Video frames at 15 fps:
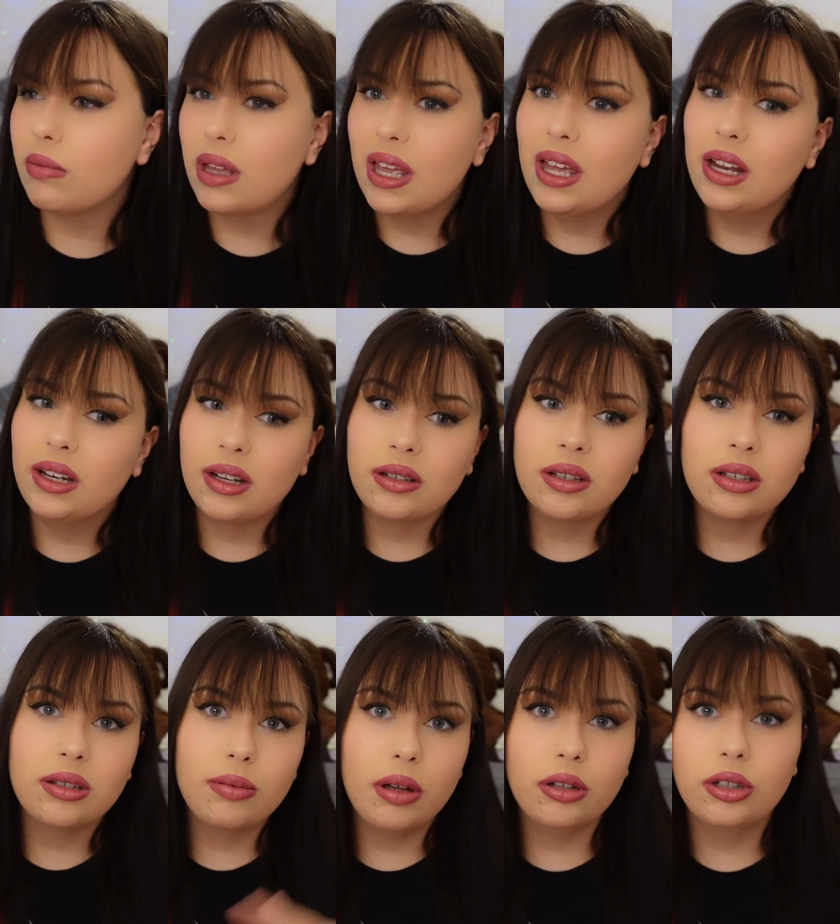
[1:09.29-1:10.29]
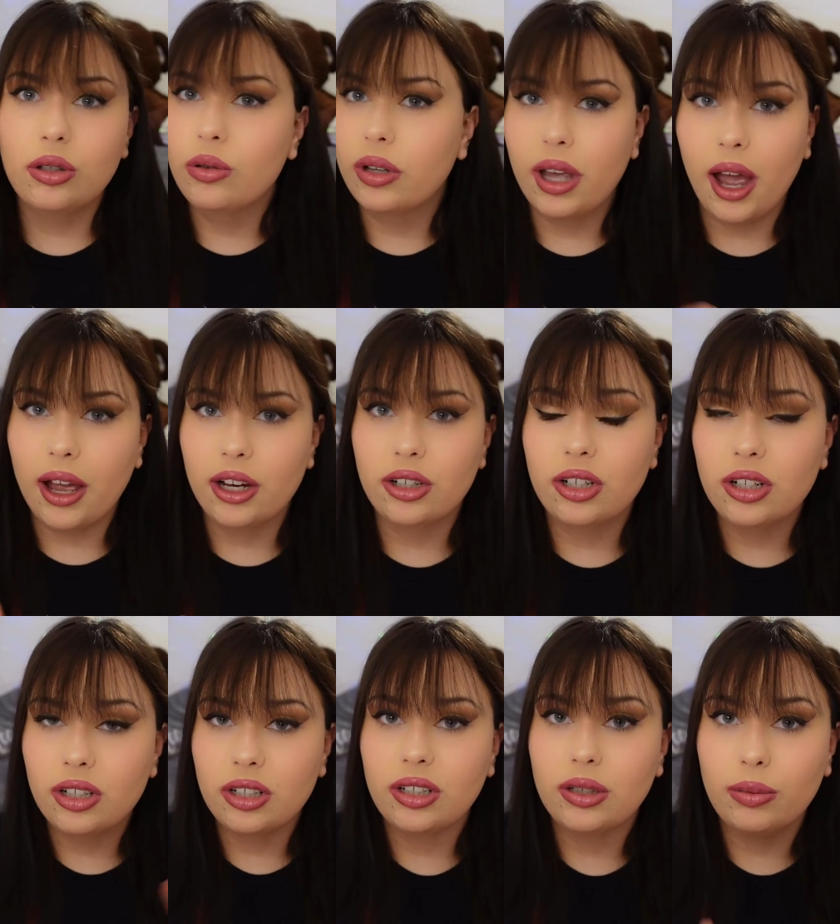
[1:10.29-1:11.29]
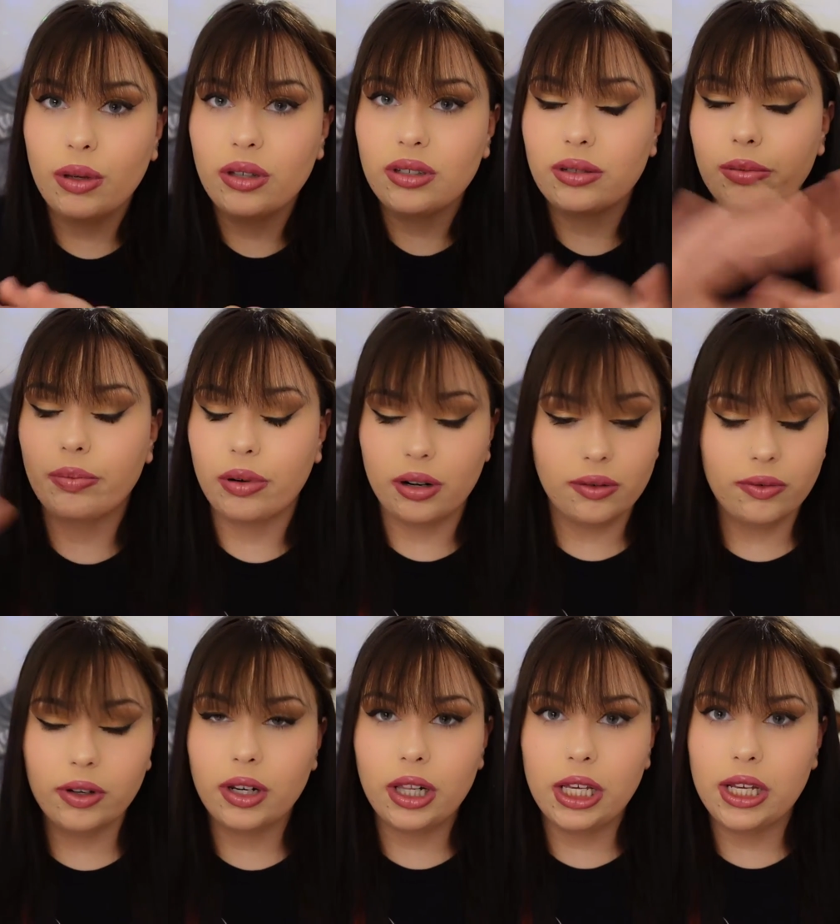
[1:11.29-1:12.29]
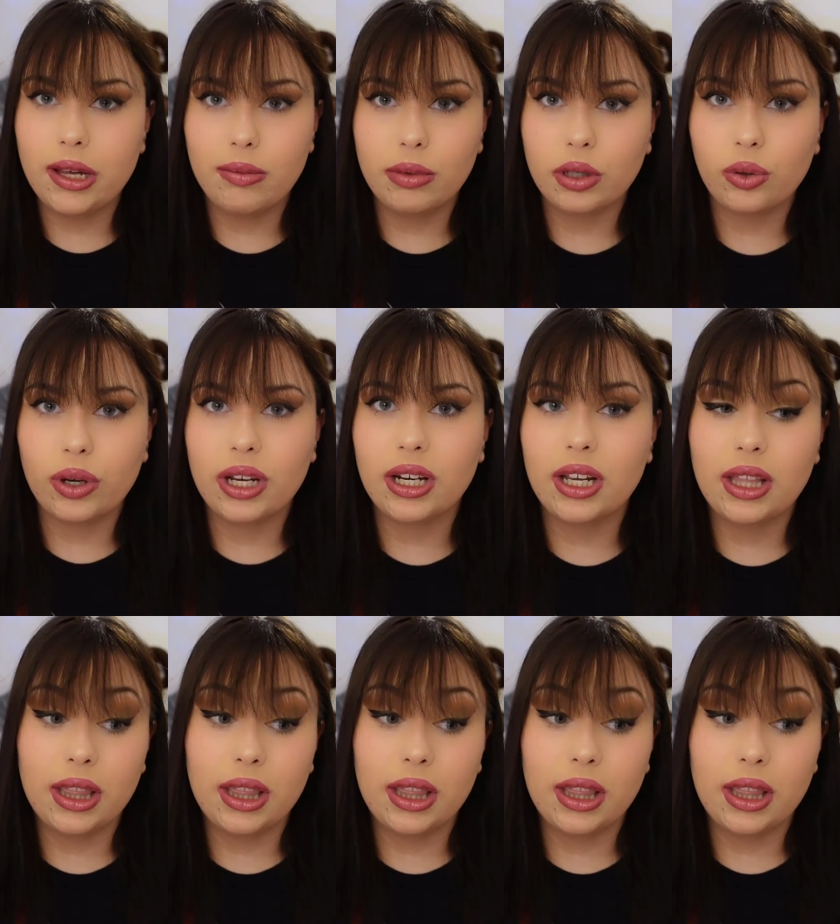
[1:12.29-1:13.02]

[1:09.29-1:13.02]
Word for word: It doesn't smell too guyish. It just smells perfectly in between.